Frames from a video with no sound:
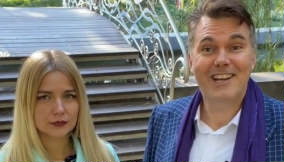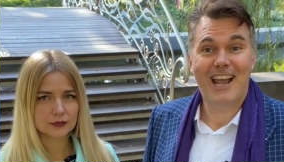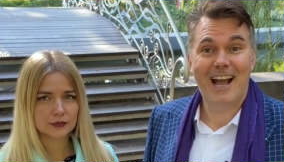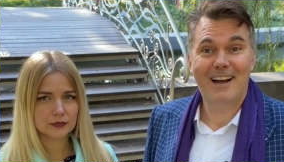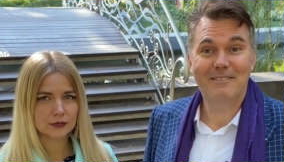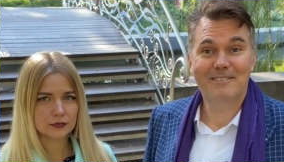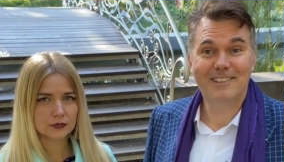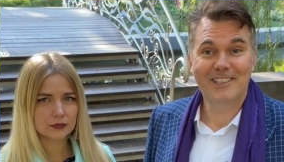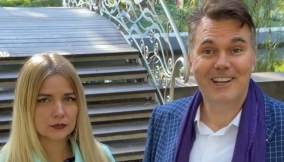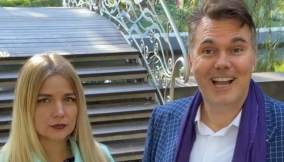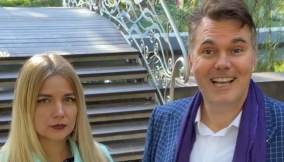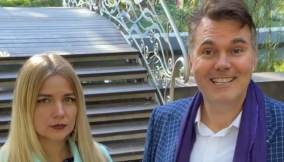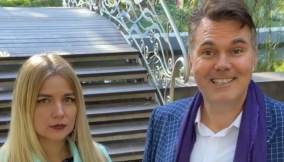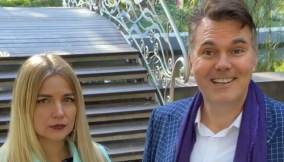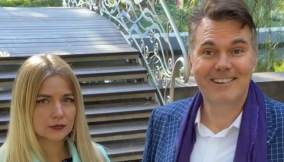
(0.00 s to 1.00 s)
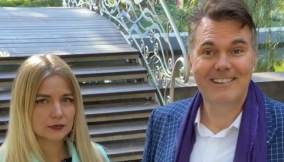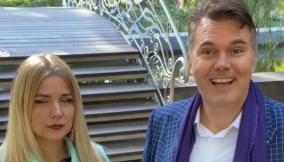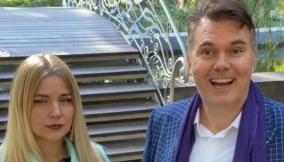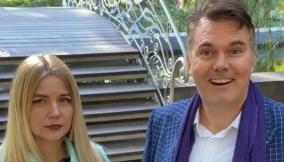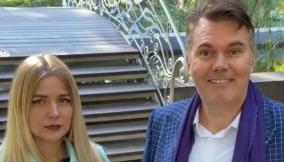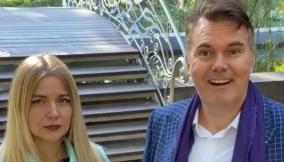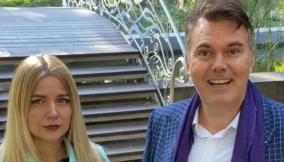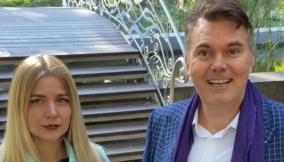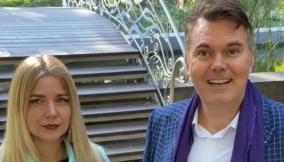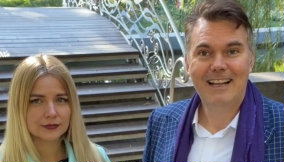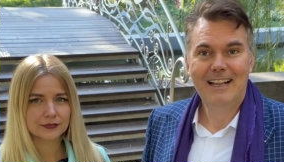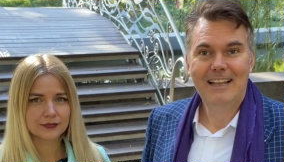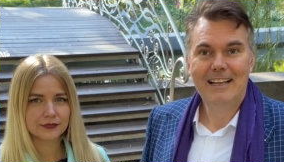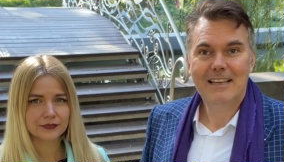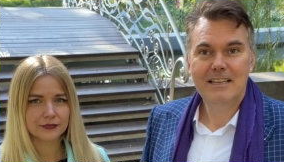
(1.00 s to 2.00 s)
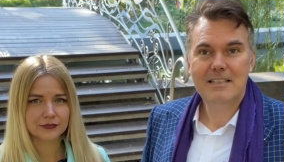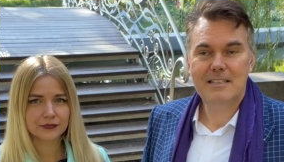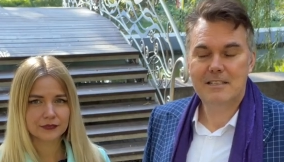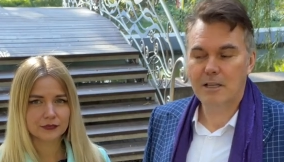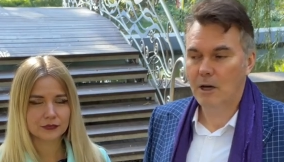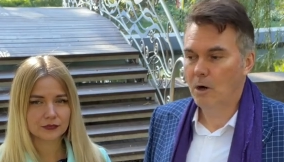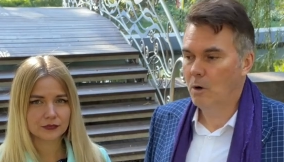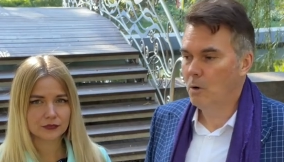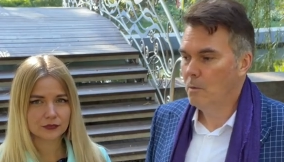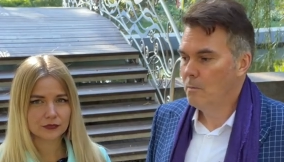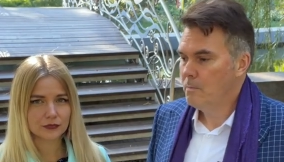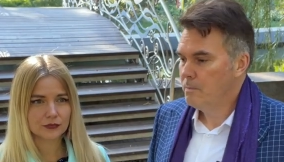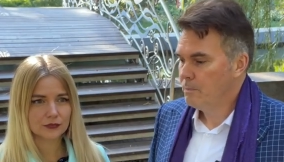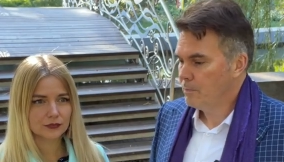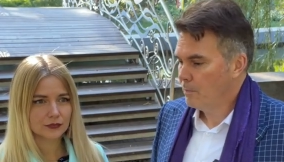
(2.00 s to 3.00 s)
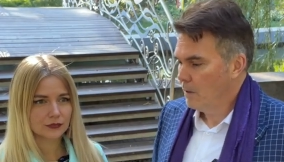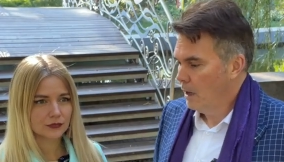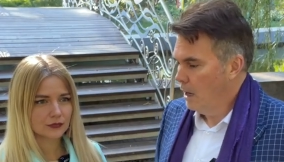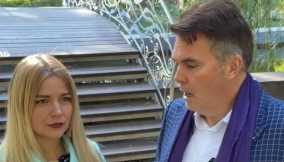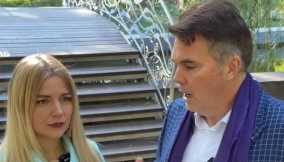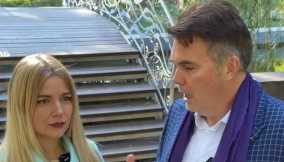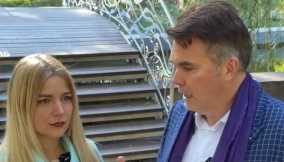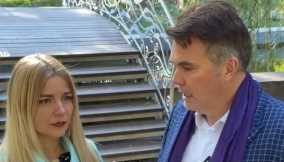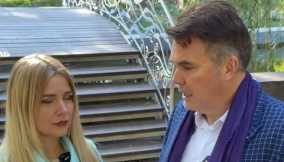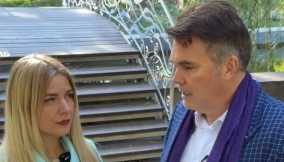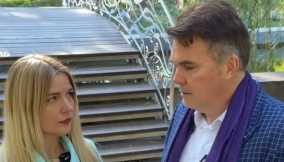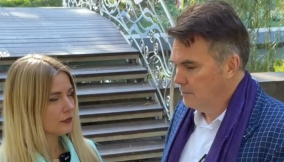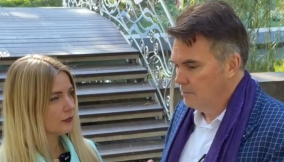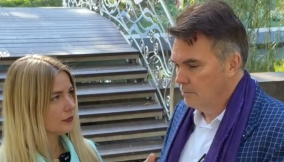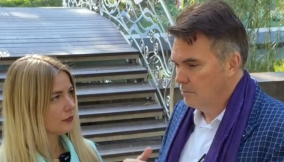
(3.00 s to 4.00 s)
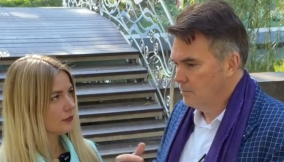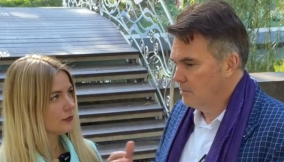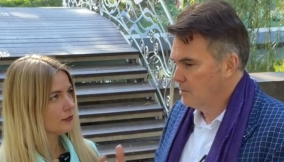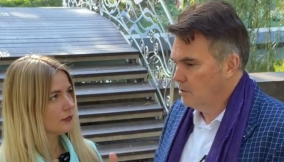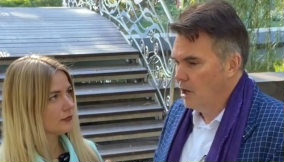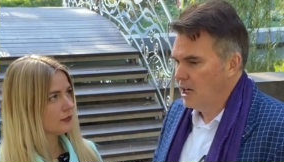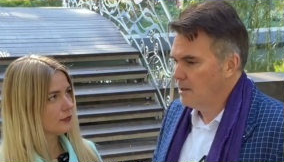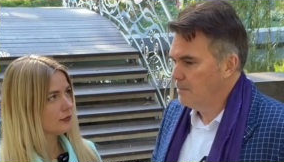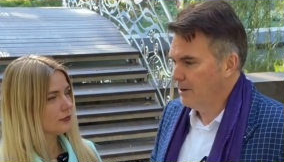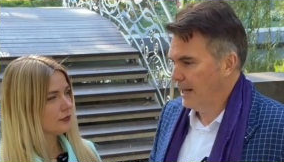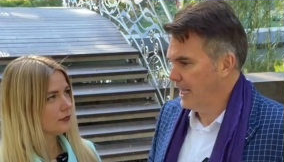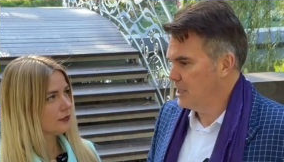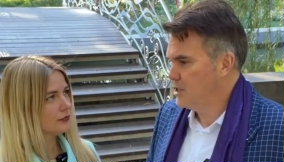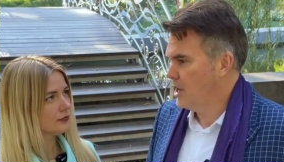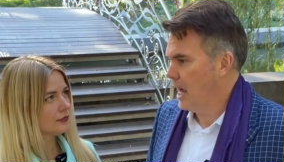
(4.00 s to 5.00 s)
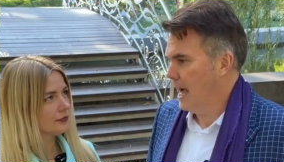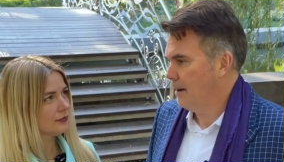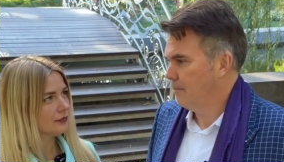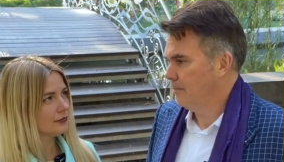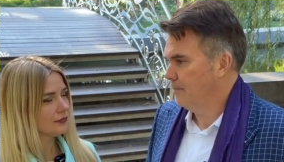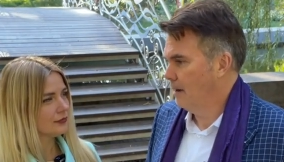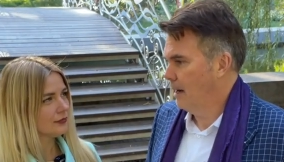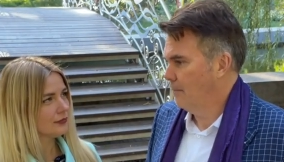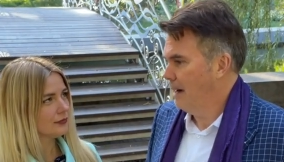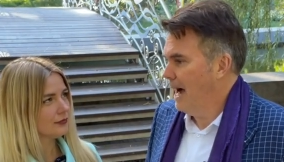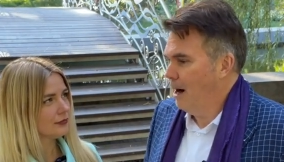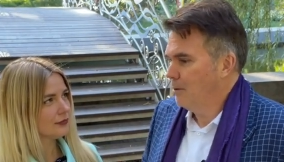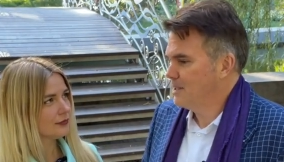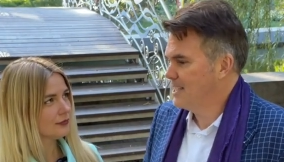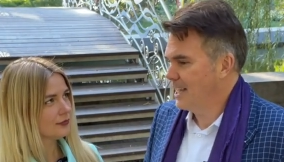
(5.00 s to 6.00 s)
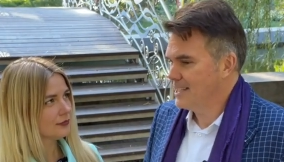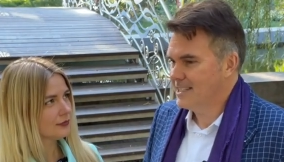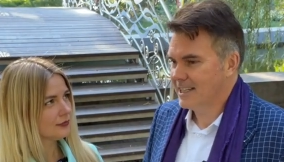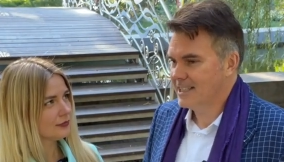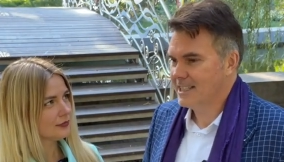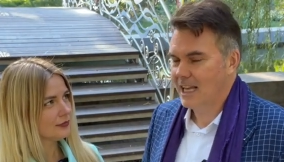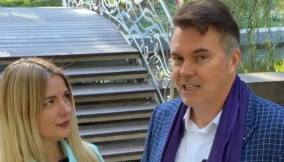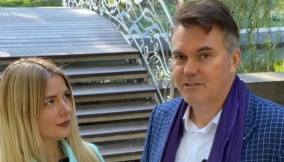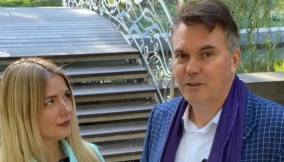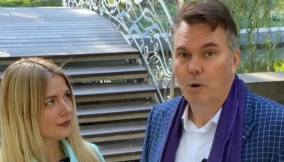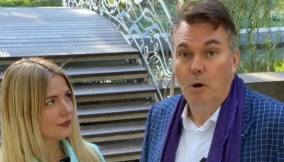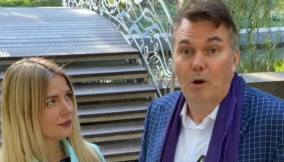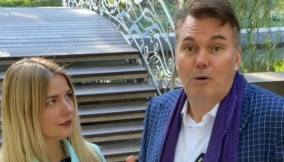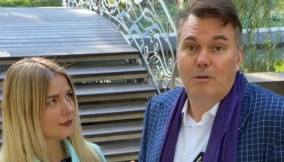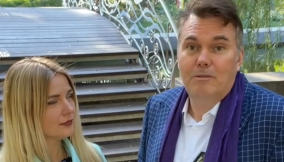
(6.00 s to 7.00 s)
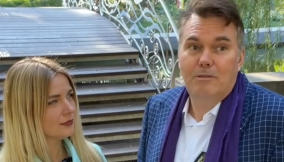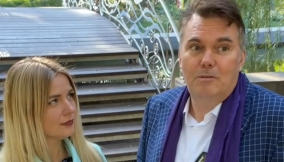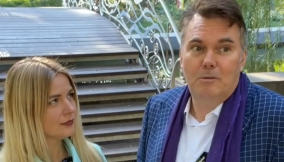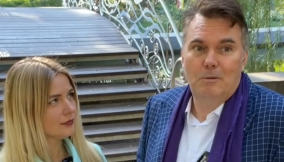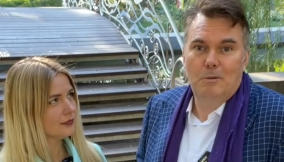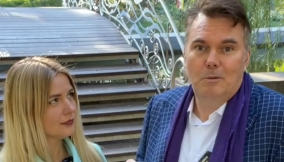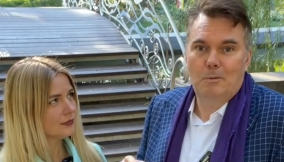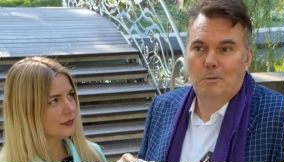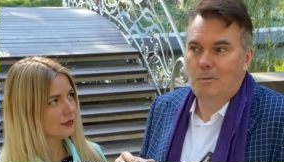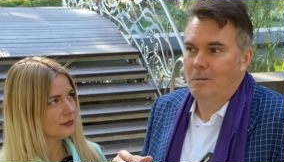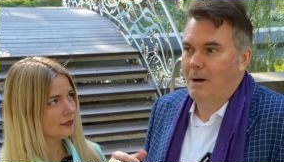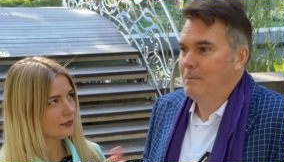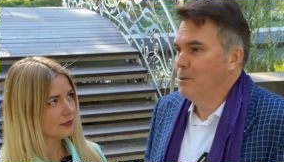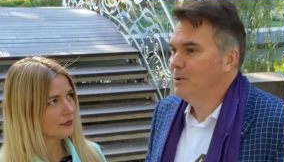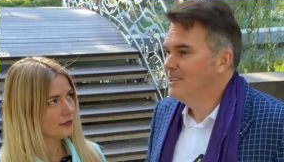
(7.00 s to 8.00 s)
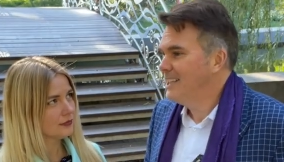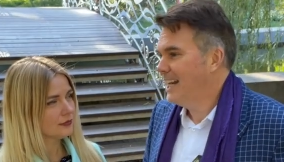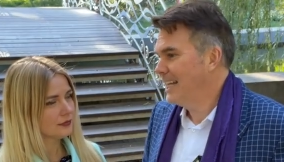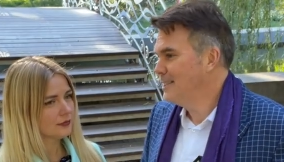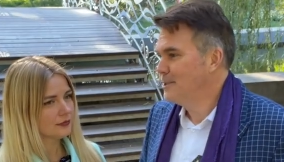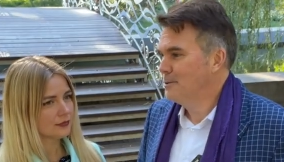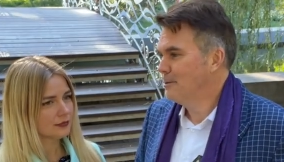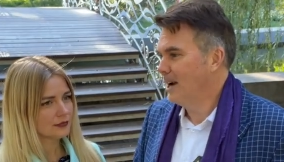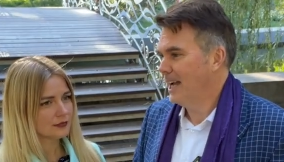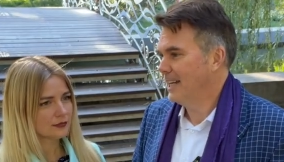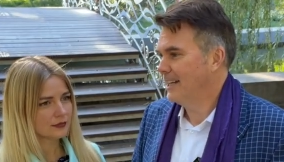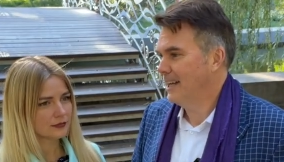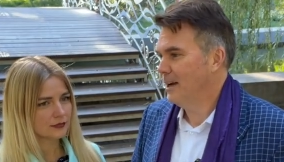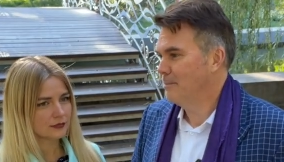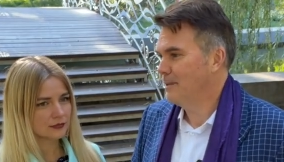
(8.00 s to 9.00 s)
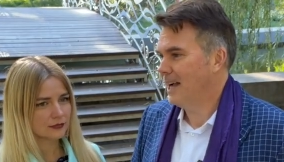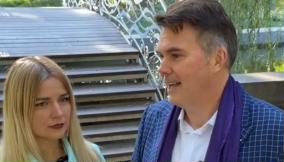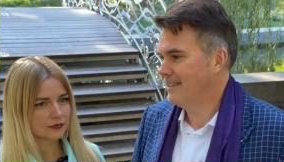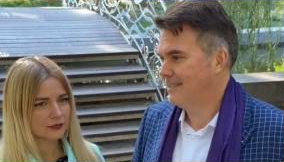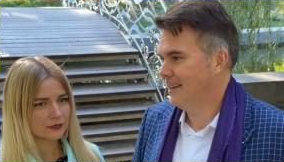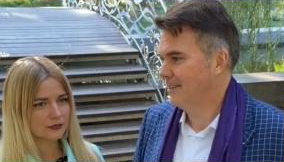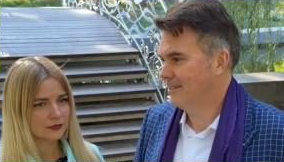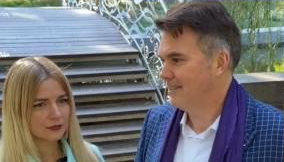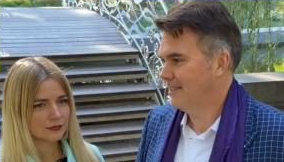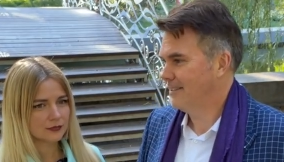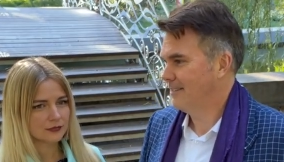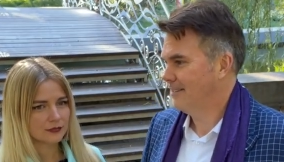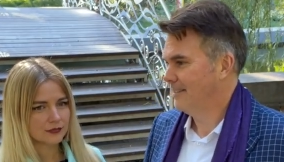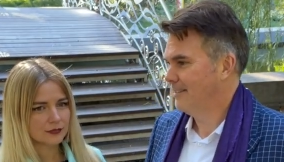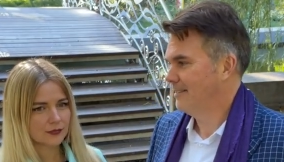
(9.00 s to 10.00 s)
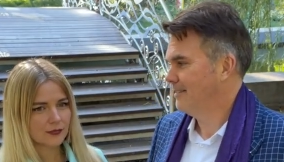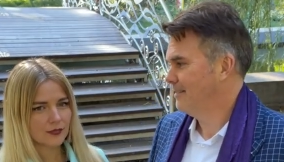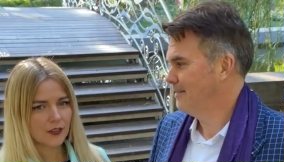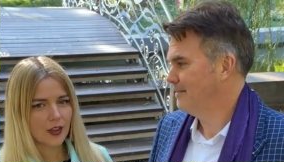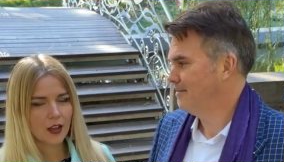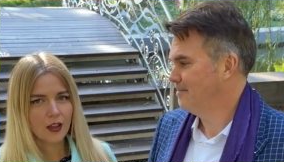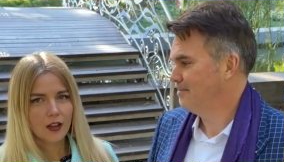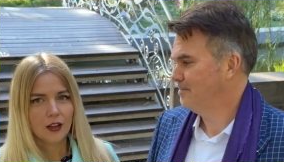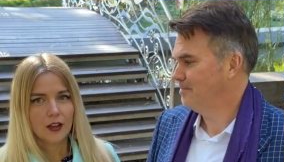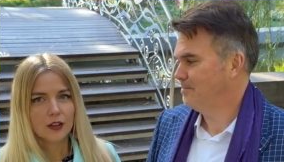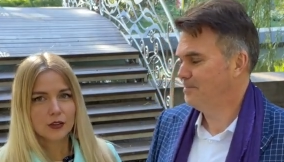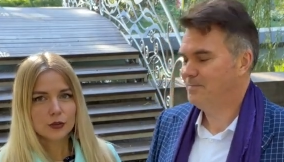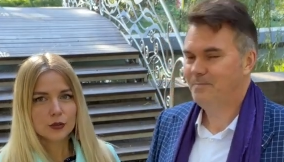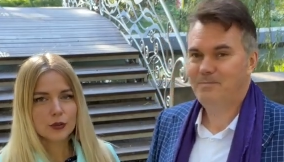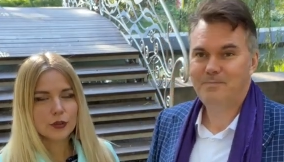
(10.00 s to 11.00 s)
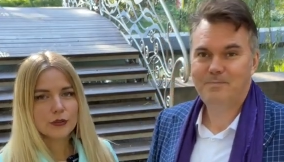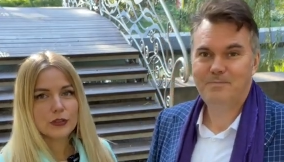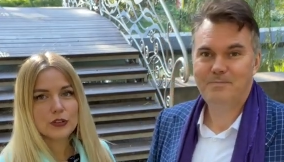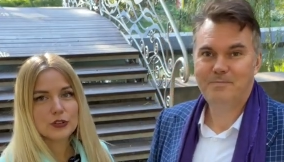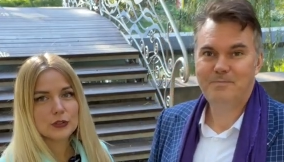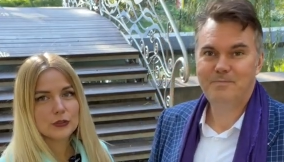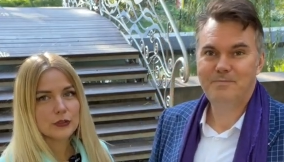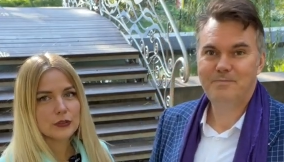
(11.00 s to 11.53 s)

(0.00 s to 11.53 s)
Speaker 1: gap. You guys know that, right? So, honey, talk about age gap. How was I successful? Oh, I mean, what did I do right? Help guys out.
Speaker 2: No, first of